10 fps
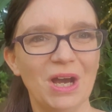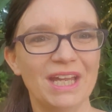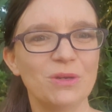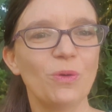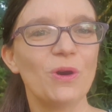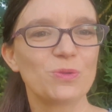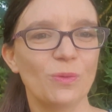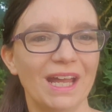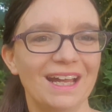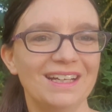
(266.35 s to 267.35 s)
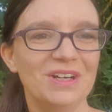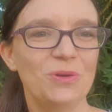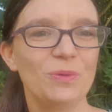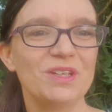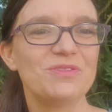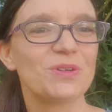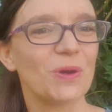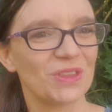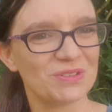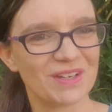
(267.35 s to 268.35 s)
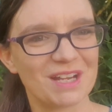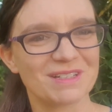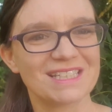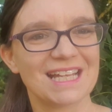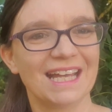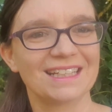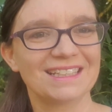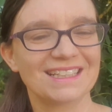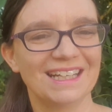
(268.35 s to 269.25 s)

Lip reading: in a world where we've forgotten the fairies and